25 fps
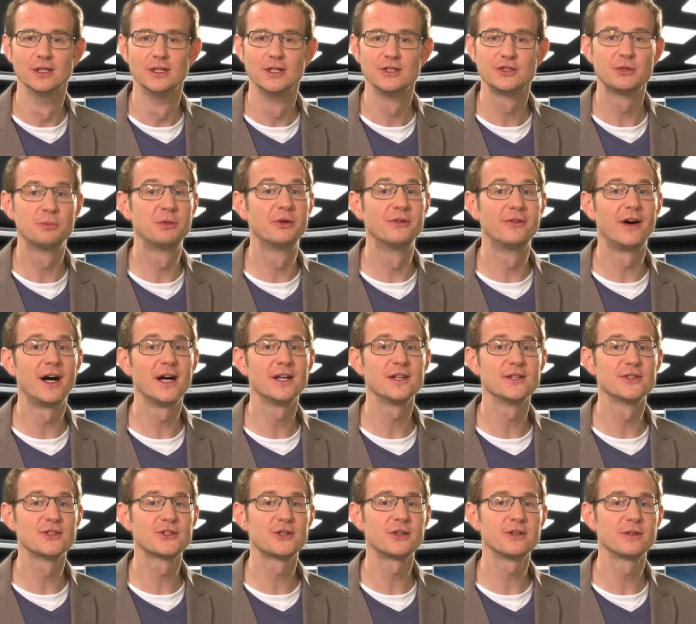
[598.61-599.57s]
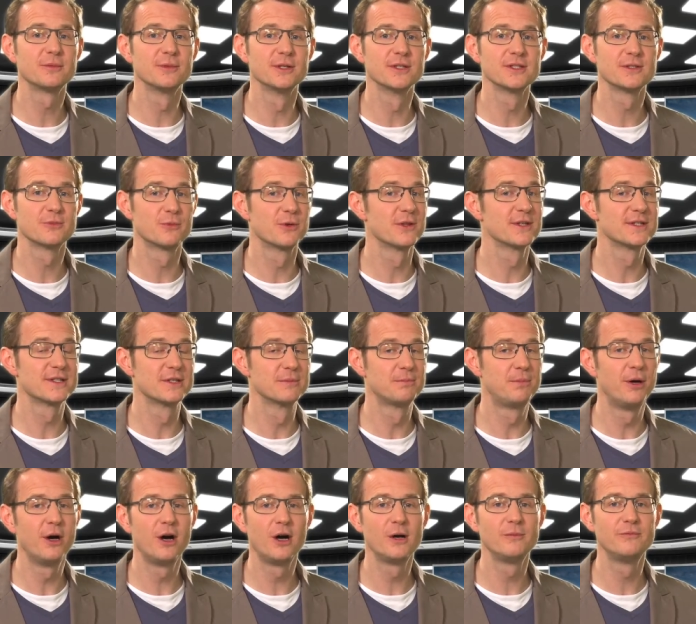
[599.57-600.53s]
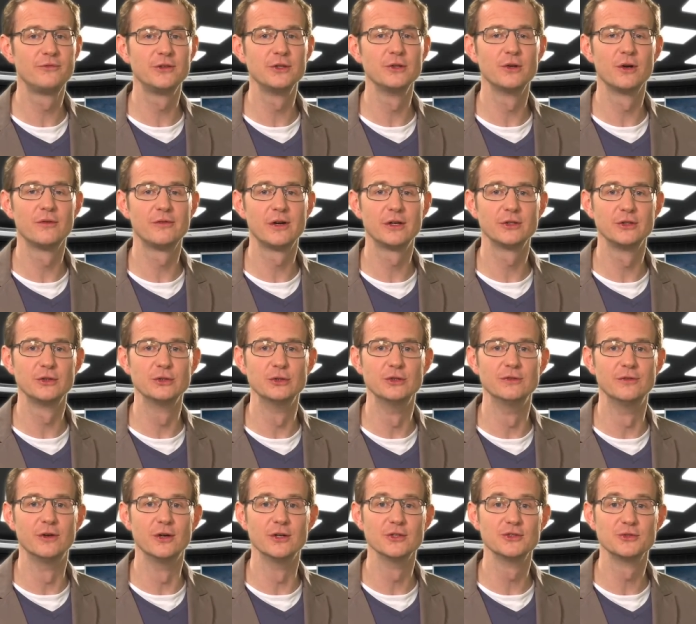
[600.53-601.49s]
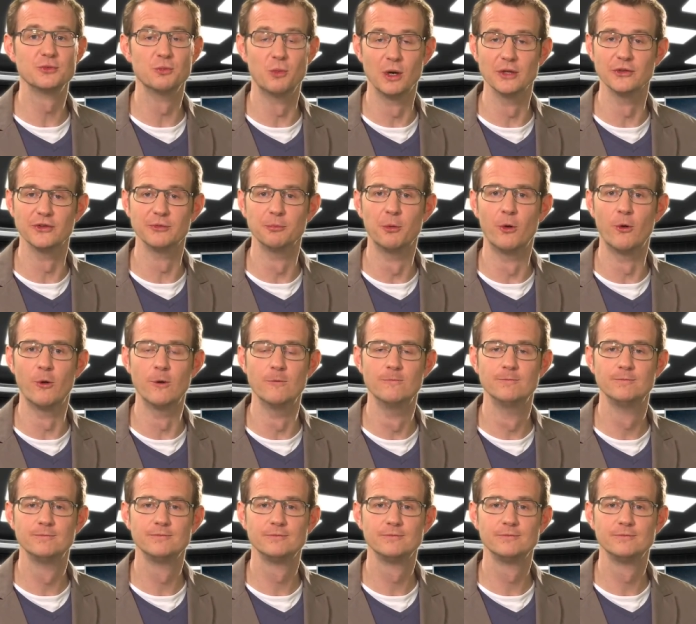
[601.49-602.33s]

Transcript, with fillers: to provide astronomers with a superb view of our universe once more.